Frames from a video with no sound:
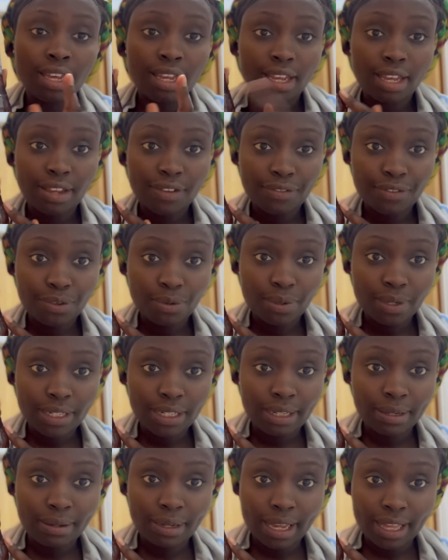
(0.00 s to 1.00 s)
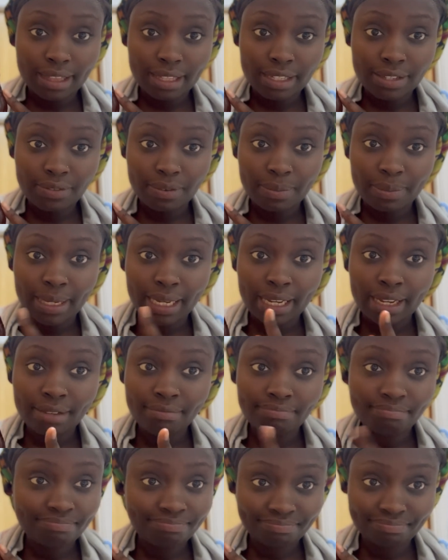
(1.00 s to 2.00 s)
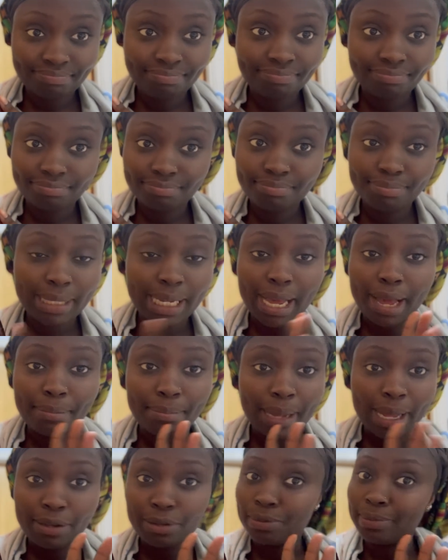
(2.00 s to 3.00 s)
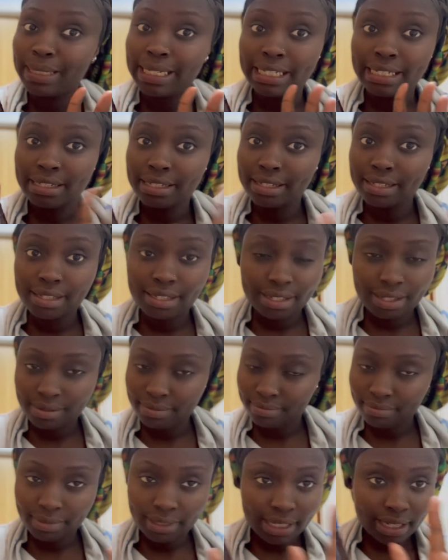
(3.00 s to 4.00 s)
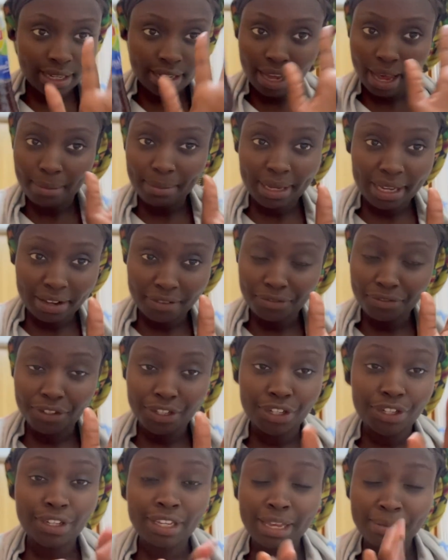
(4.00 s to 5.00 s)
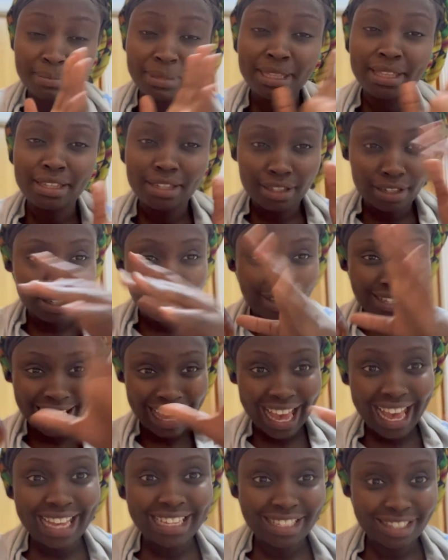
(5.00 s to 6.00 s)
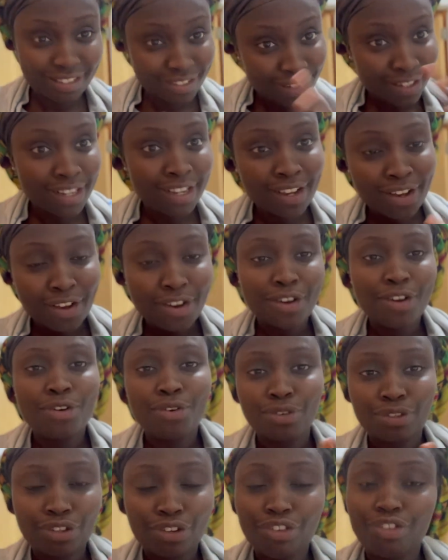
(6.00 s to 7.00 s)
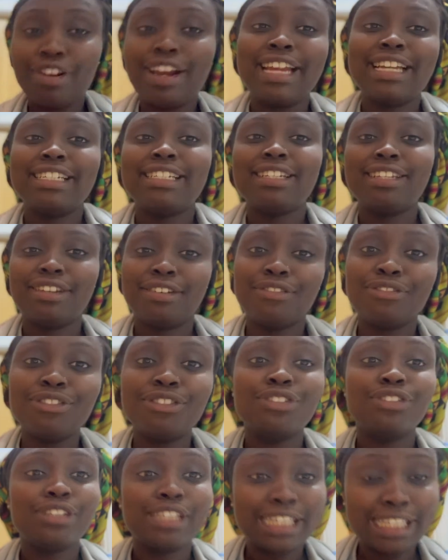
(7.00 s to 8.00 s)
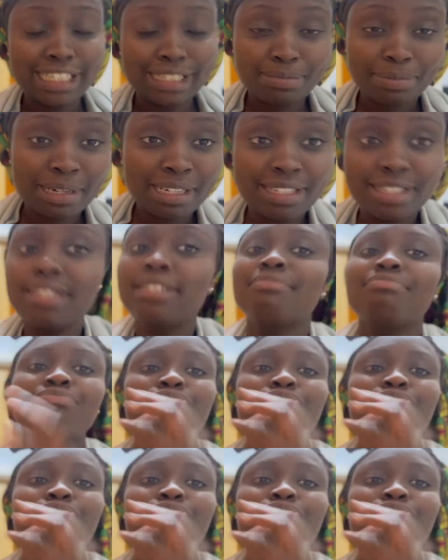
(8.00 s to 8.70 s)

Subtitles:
if you want to get this for me, by all means, I'm here for you. Get me the case or the crate for Eid present.